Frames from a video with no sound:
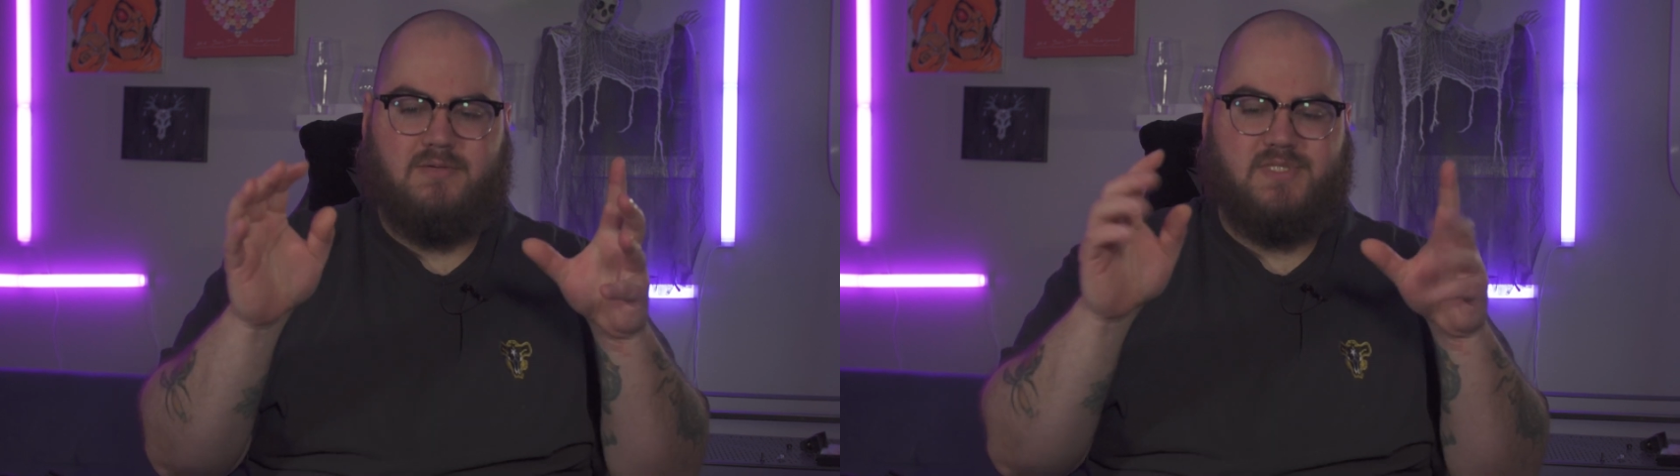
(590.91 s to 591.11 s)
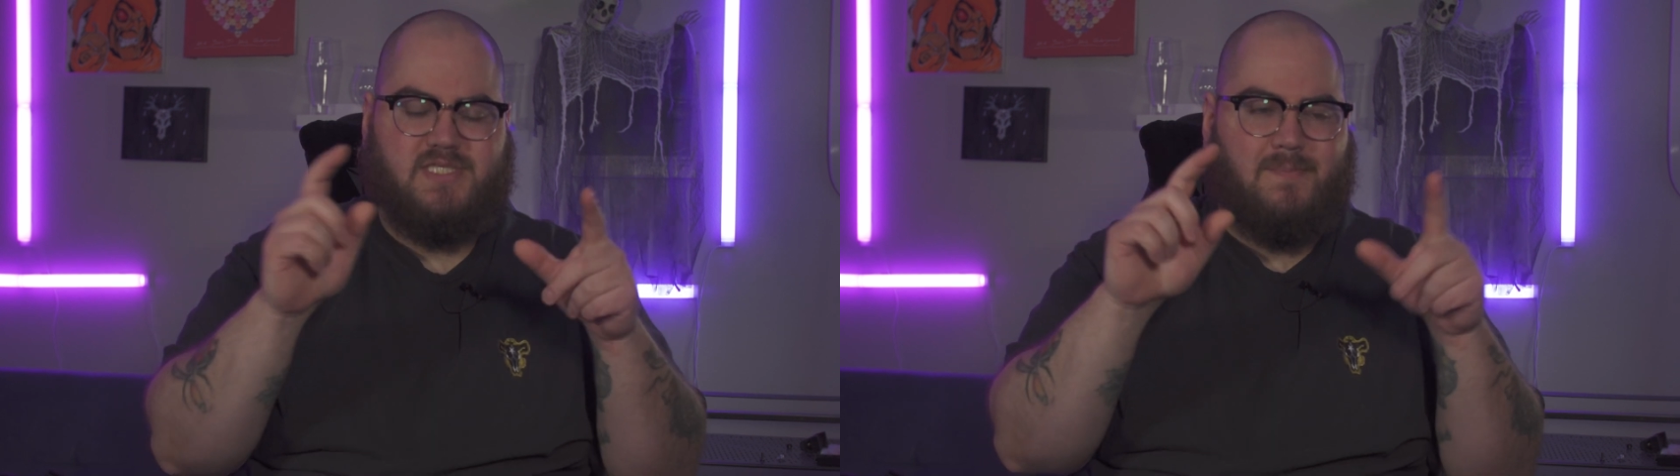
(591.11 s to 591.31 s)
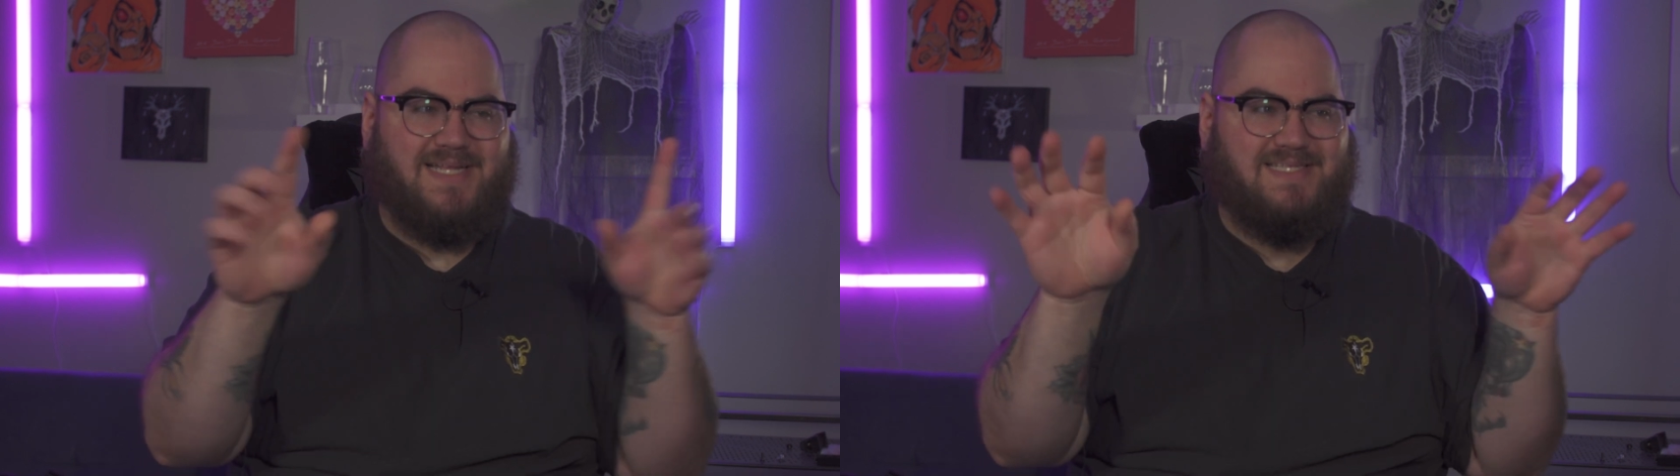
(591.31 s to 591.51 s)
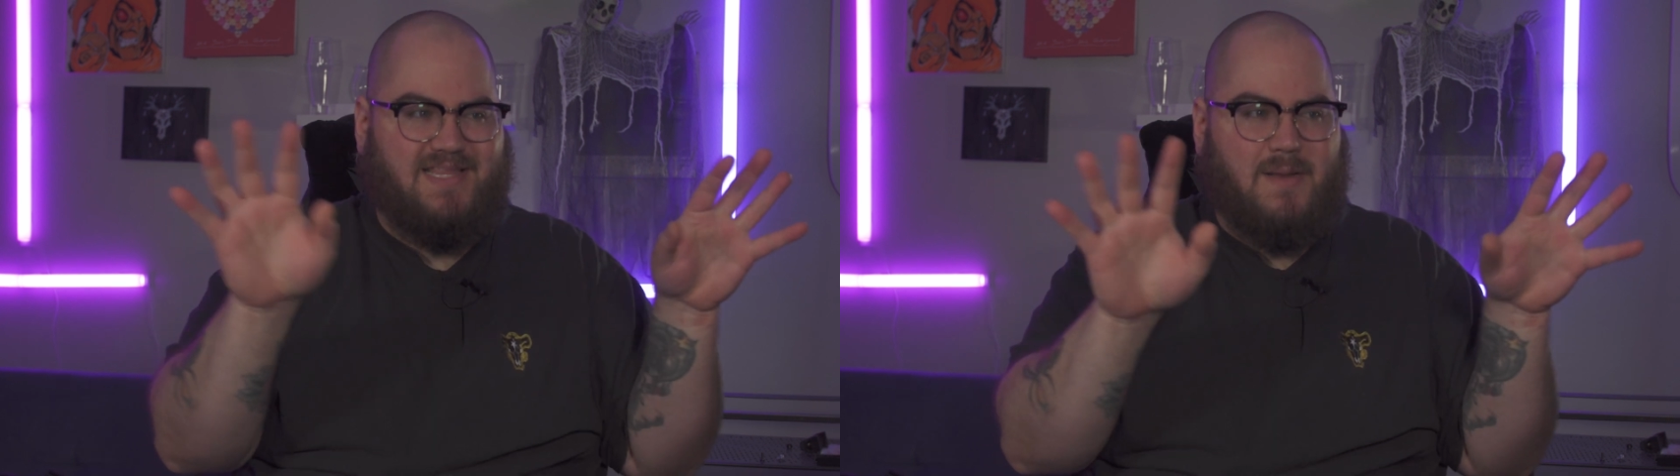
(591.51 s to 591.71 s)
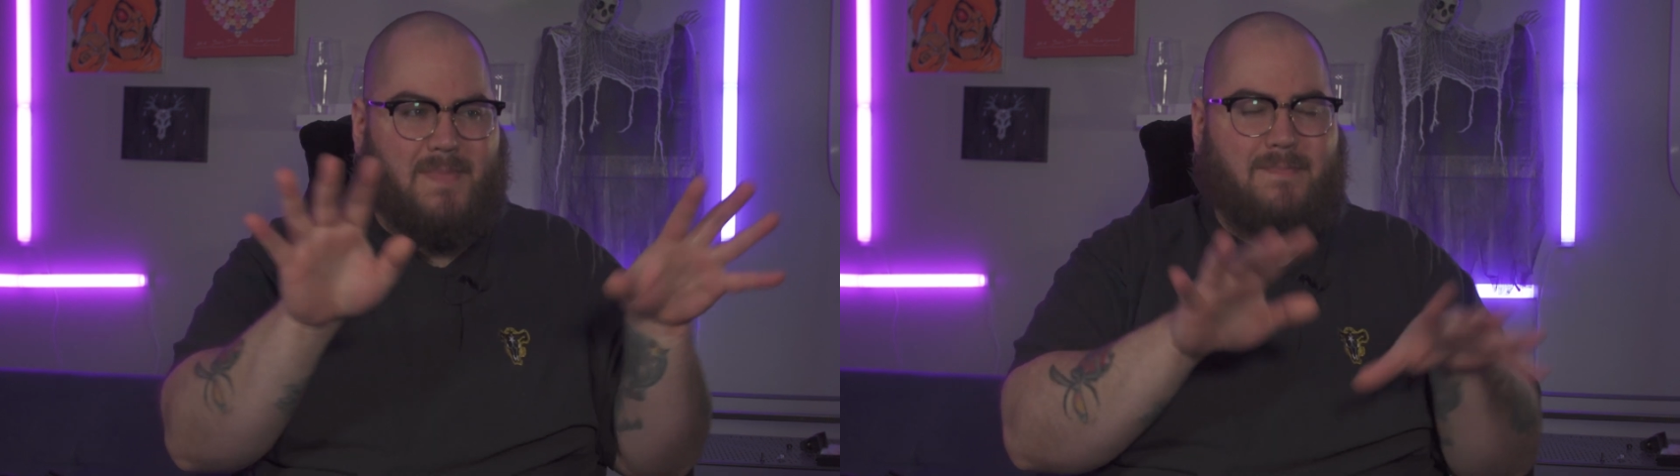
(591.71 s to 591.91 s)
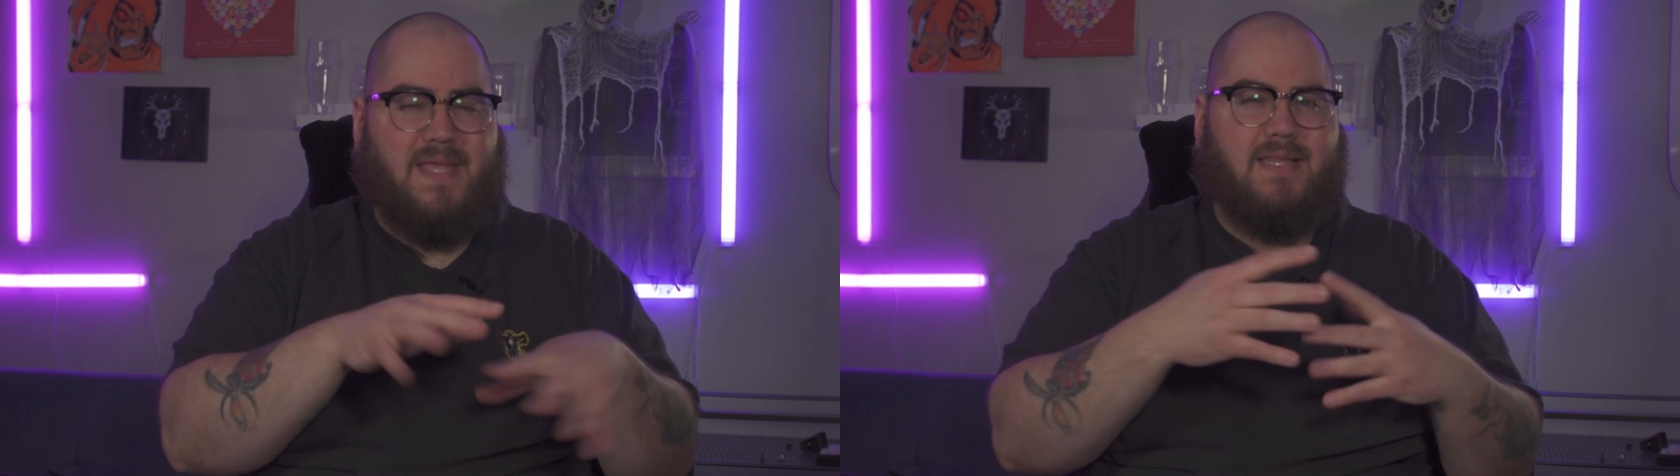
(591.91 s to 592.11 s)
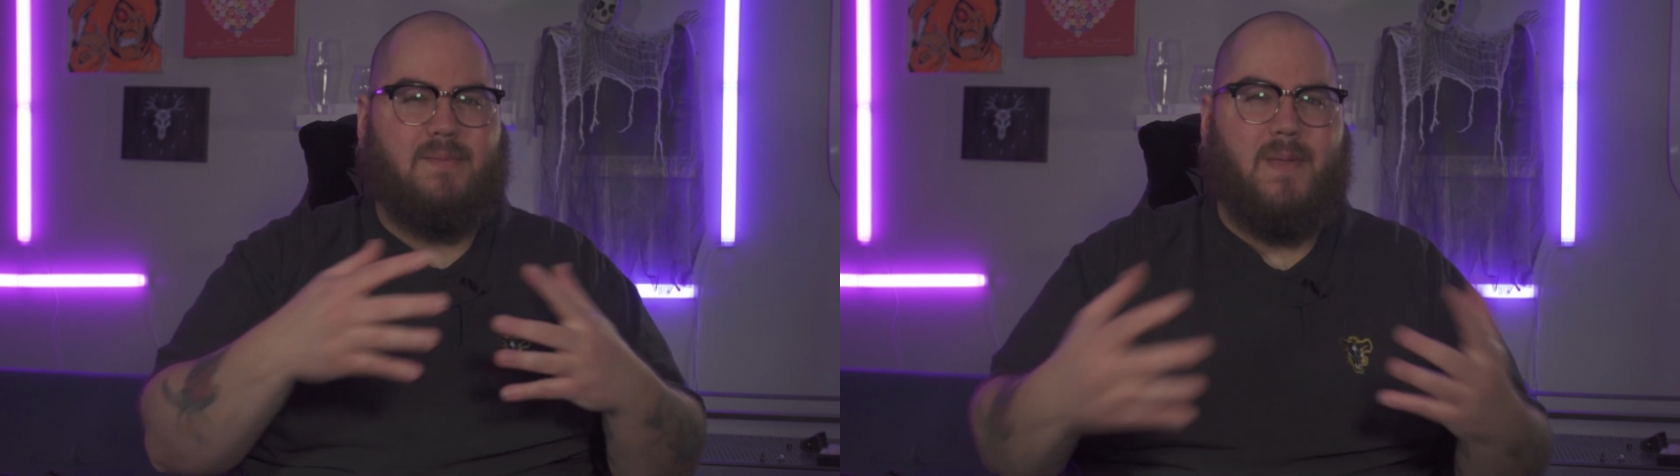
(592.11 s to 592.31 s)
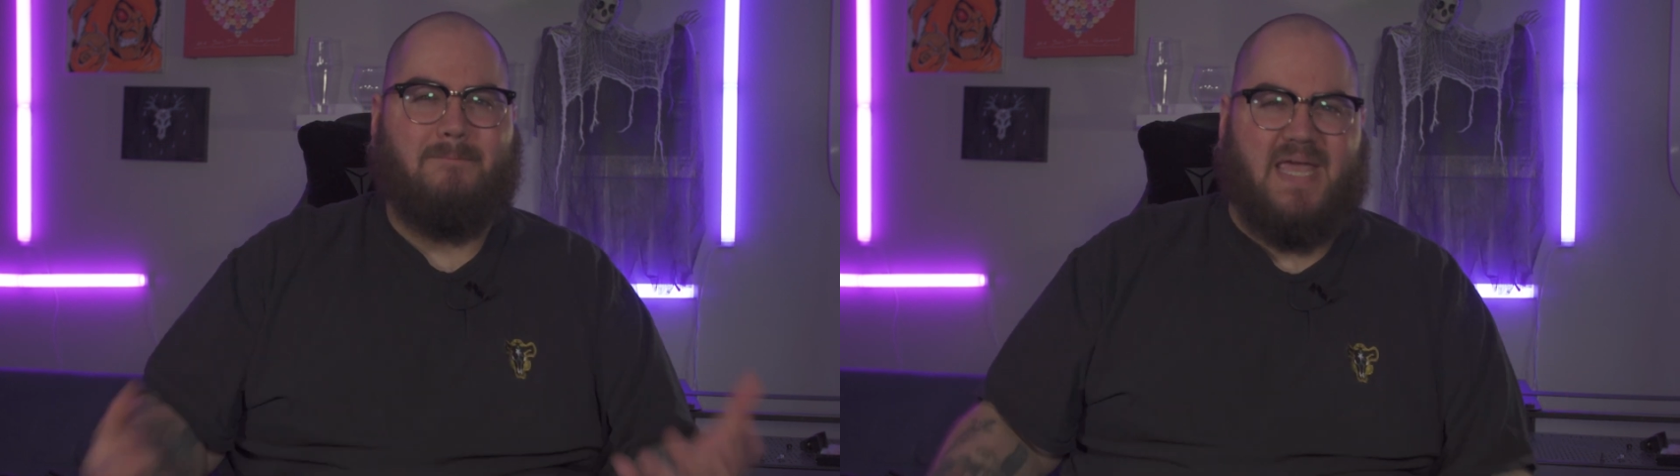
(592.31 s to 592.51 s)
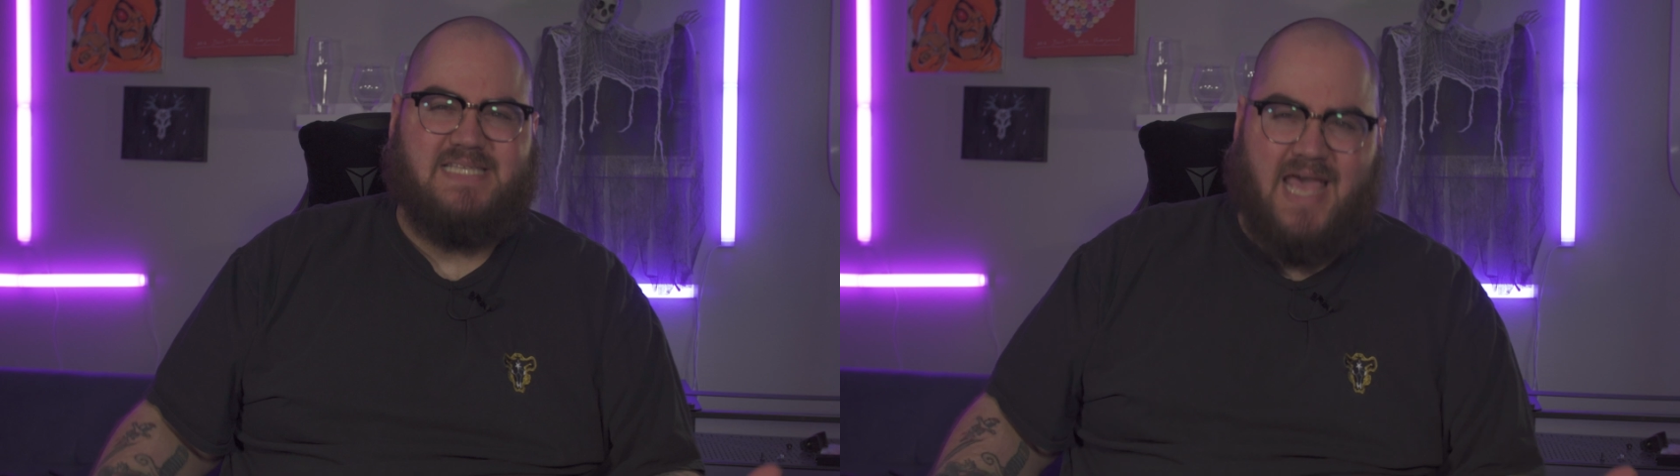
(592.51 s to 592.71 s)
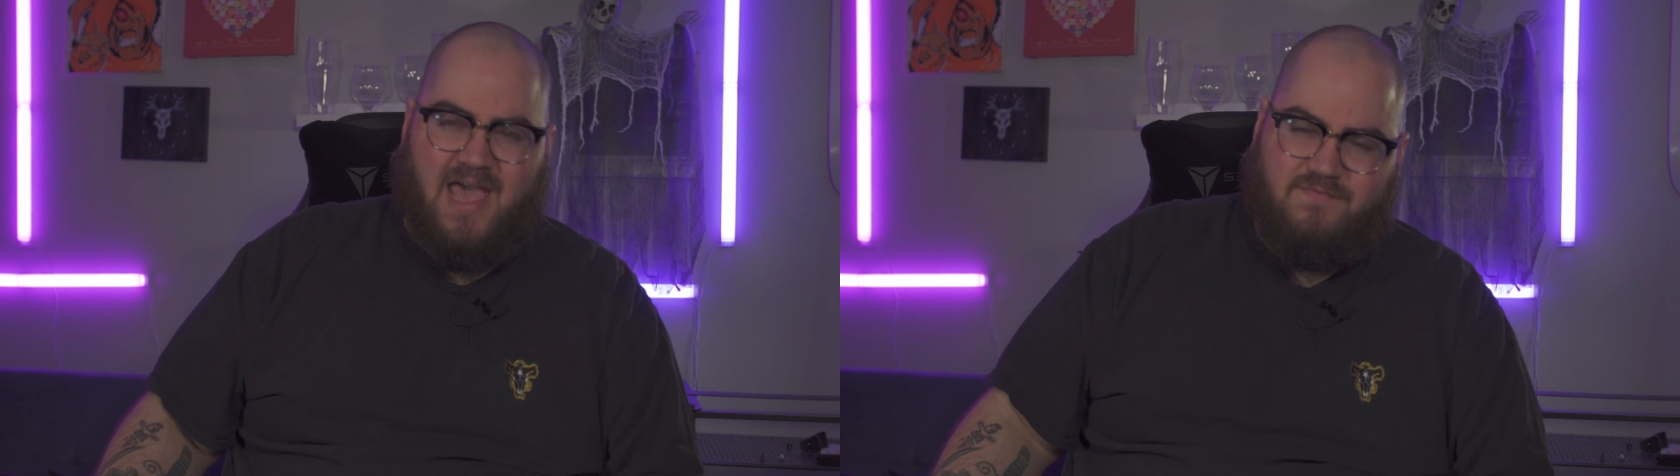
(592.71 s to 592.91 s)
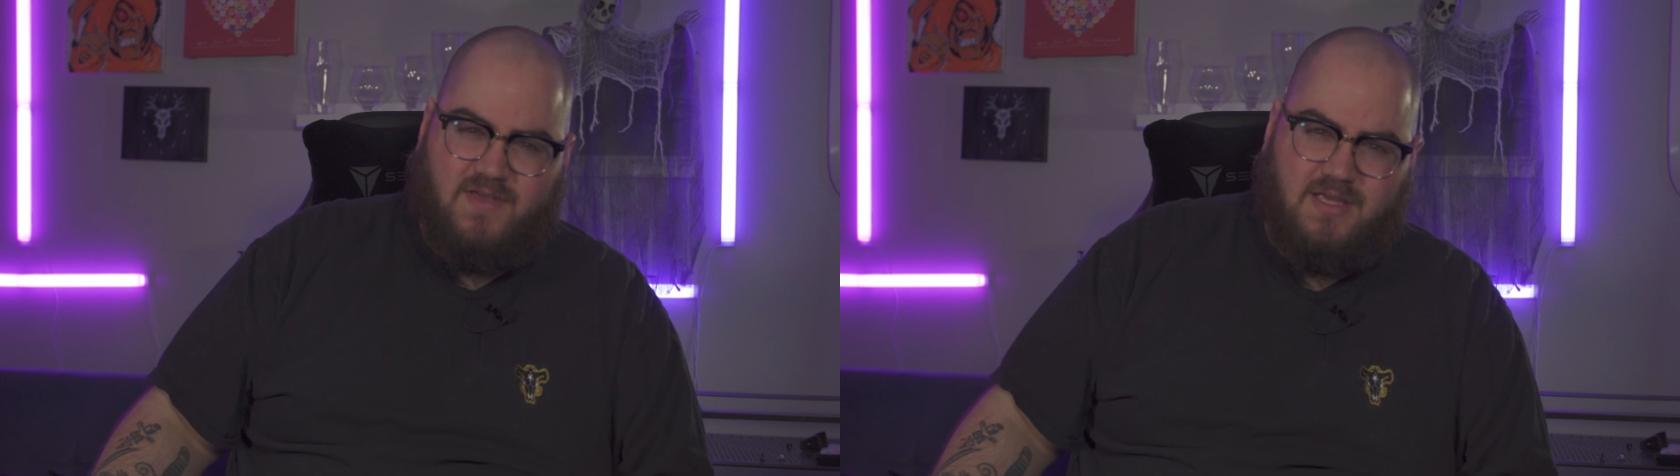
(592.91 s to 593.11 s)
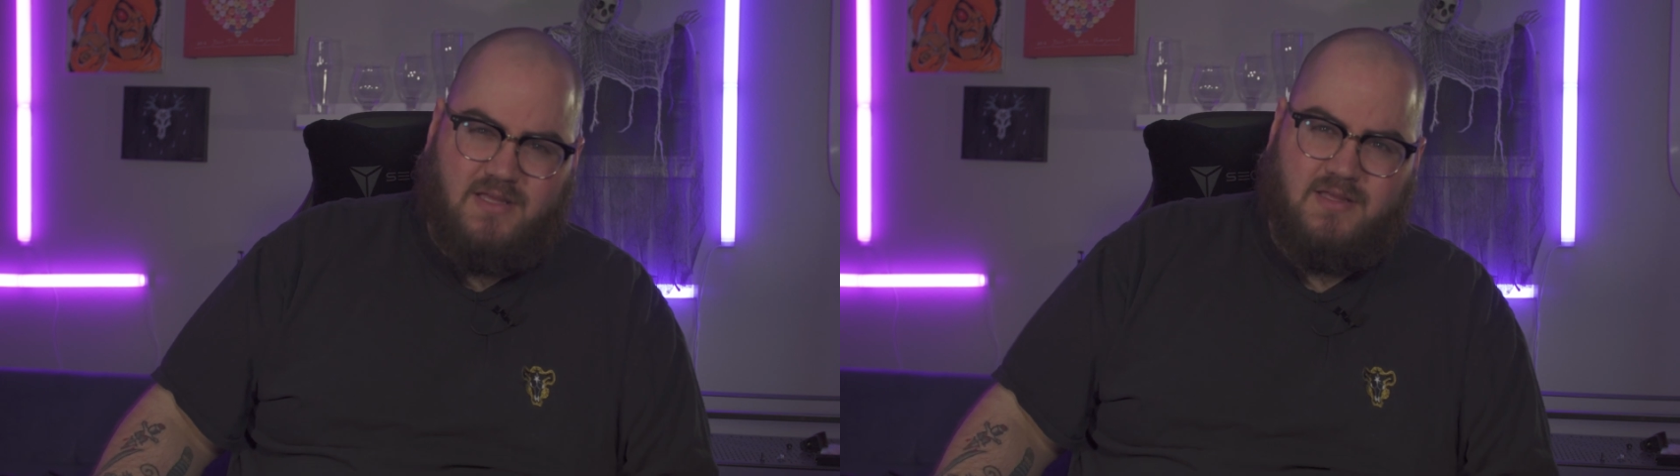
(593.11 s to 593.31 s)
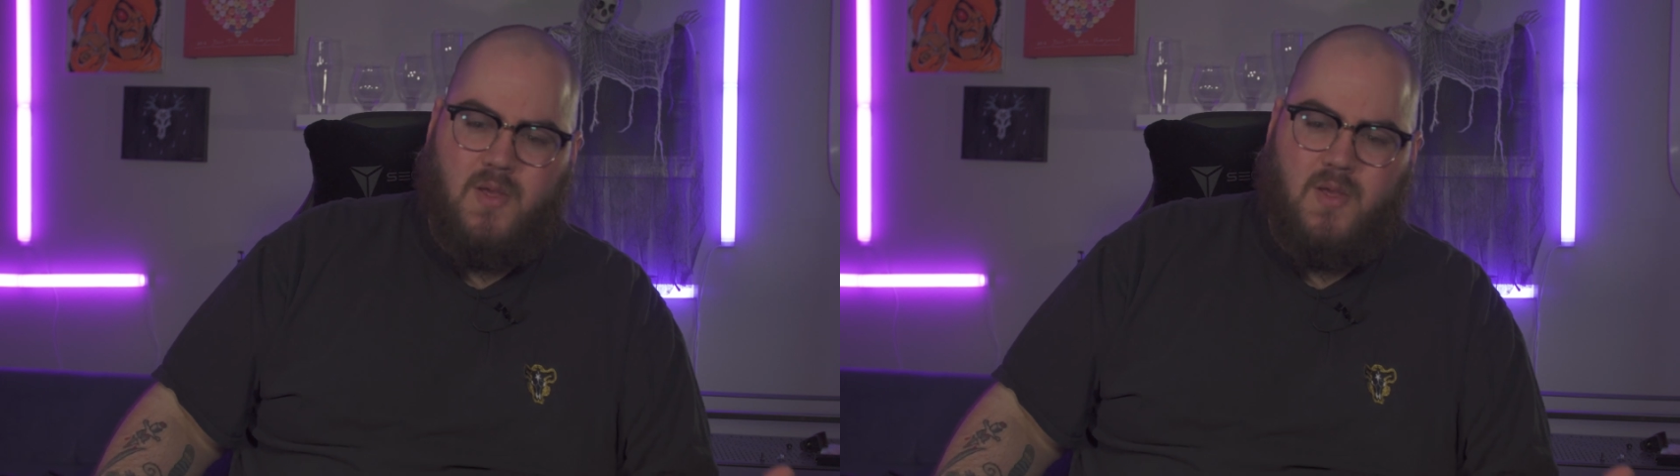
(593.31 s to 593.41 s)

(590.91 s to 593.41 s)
some might say that it might be a little bit bass heavy,